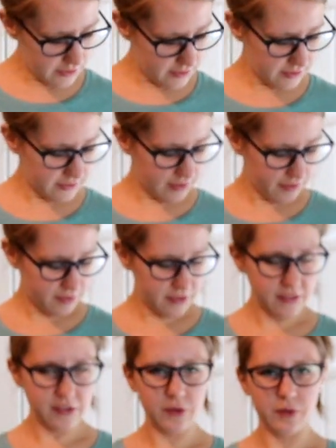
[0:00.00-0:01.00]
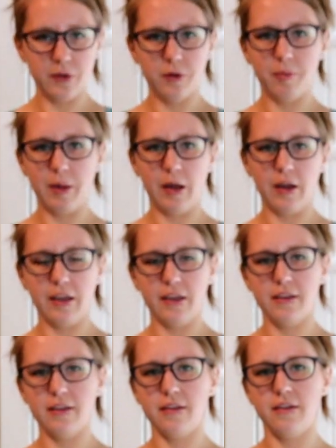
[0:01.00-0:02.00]
It does have this cute little
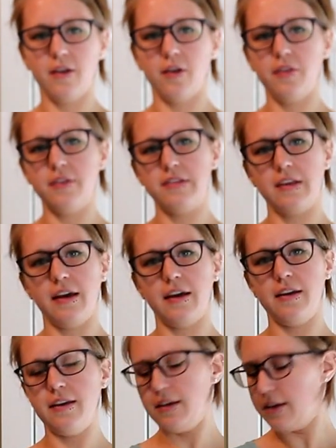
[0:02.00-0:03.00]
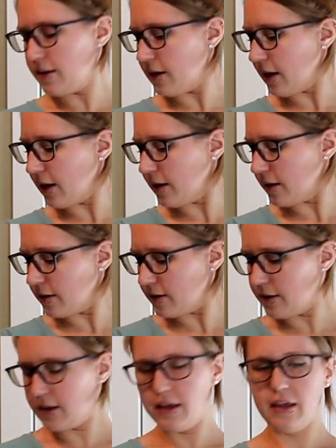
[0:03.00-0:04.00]
pocket on the side,
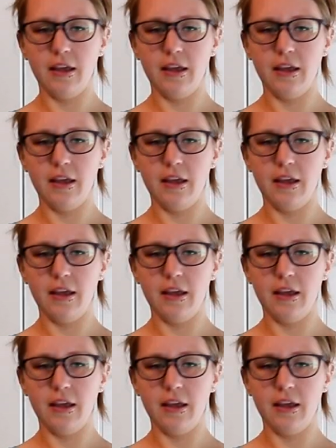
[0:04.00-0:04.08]
and